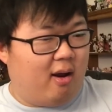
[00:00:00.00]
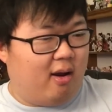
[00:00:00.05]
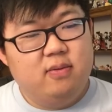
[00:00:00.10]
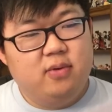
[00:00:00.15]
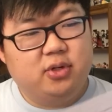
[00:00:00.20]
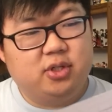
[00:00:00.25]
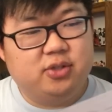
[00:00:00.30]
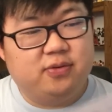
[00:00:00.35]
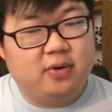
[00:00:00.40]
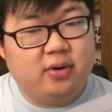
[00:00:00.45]

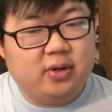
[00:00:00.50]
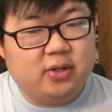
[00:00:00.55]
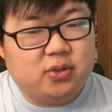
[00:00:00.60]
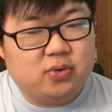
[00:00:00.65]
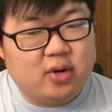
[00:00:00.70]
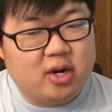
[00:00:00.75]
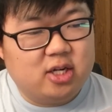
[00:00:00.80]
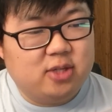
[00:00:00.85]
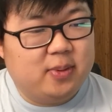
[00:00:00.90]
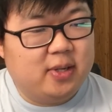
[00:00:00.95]
Which is very
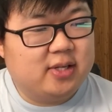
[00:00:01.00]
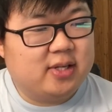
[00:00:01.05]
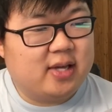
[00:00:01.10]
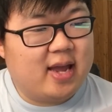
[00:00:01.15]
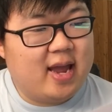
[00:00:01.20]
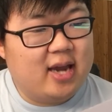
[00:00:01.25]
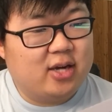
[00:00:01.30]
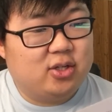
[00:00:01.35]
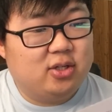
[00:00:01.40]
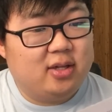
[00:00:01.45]
strange because I
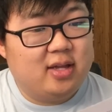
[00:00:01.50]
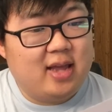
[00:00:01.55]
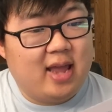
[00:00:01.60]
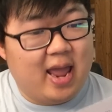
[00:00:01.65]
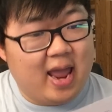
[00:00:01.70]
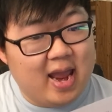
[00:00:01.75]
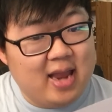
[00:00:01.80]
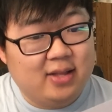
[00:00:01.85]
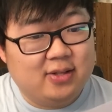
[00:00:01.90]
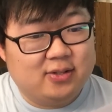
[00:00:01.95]
actually
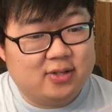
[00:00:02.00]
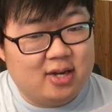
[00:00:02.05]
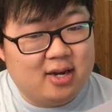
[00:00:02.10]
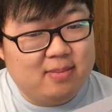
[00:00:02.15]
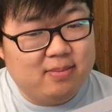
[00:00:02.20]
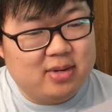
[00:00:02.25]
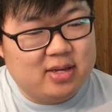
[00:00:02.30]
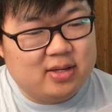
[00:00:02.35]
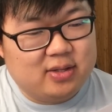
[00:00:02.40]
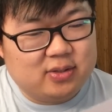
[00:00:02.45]
hate
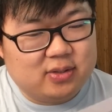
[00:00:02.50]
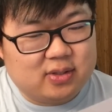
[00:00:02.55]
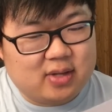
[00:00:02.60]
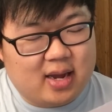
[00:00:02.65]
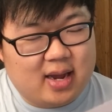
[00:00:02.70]
zombies.